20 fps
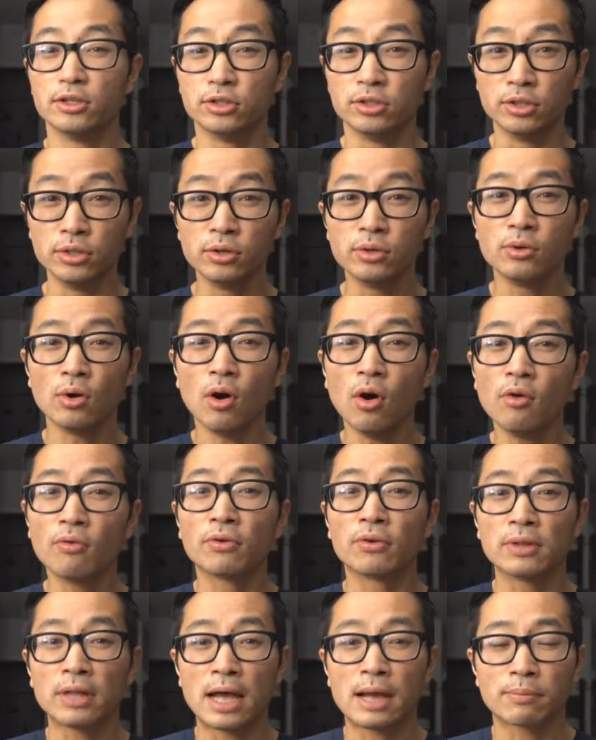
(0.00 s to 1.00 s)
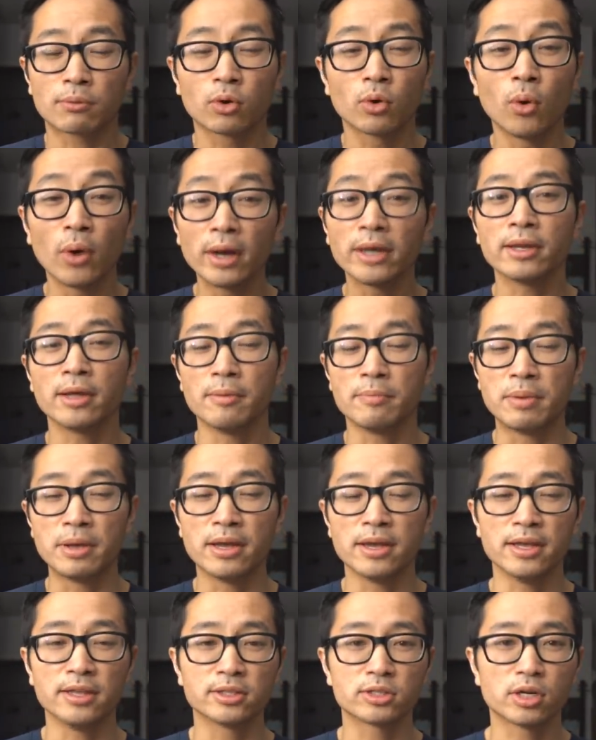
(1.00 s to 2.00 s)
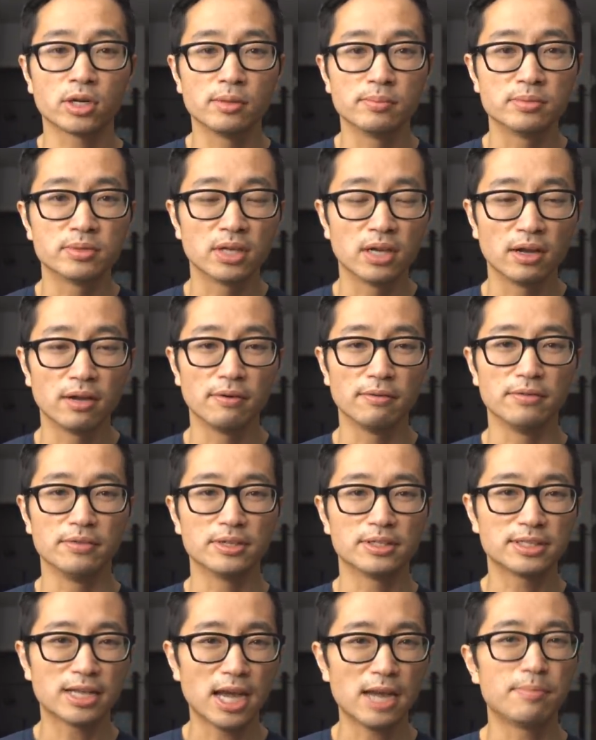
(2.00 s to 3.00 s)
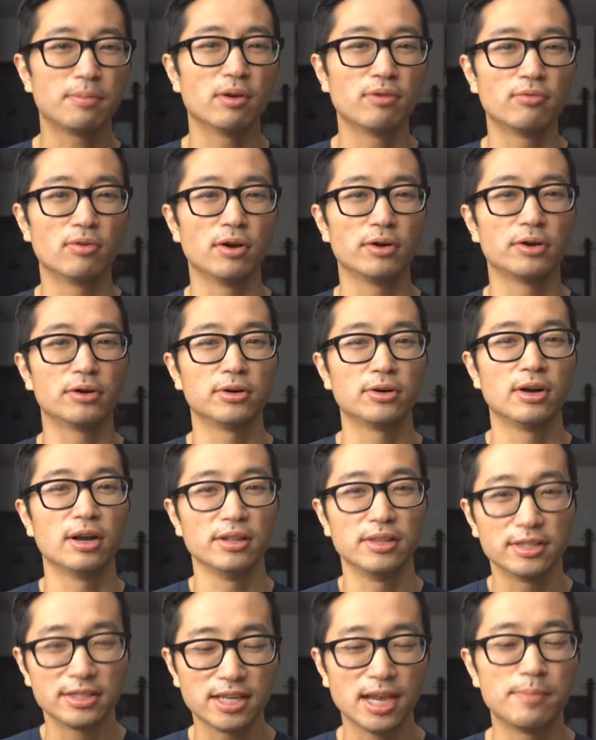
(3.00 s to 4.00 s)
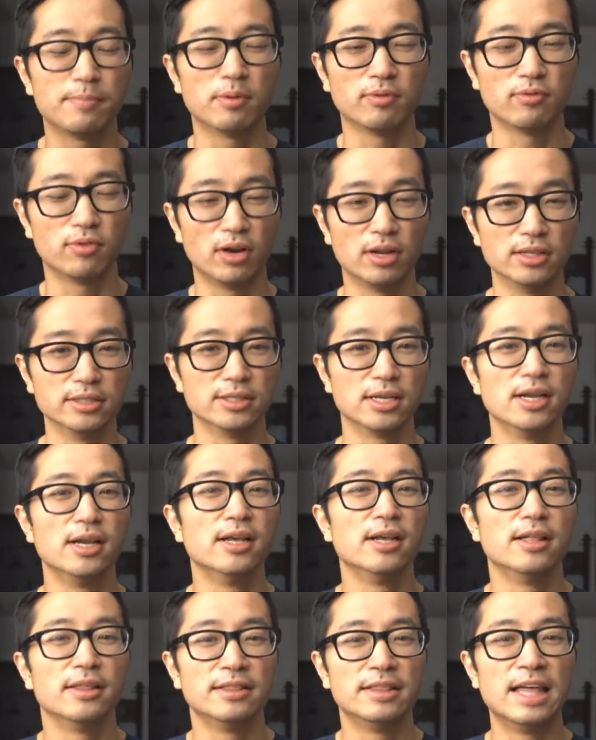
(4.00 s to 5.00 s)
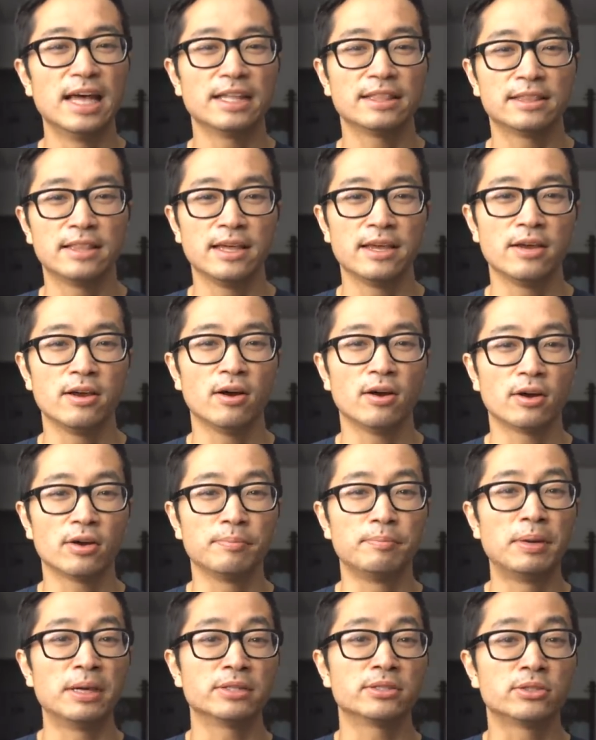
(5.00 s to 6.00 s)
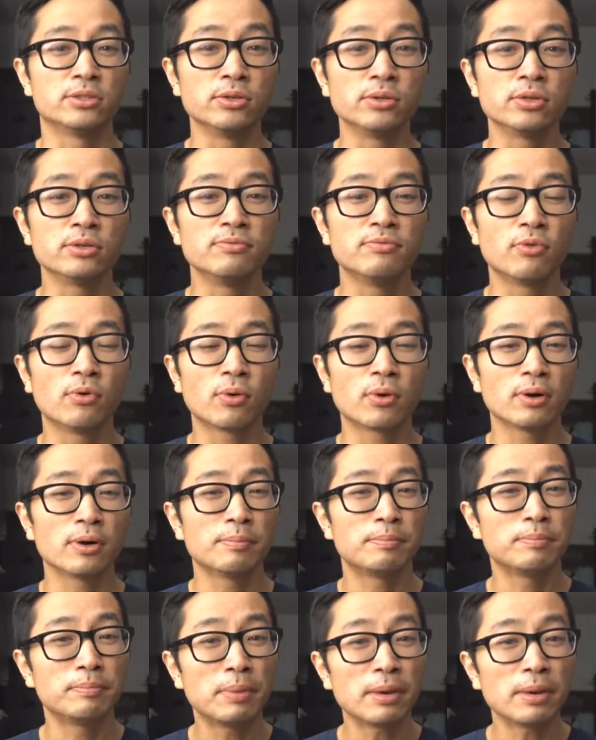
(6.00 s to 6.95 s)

do overlap quite a bit in terms of the type of runner and the type of runs that they are best suited for.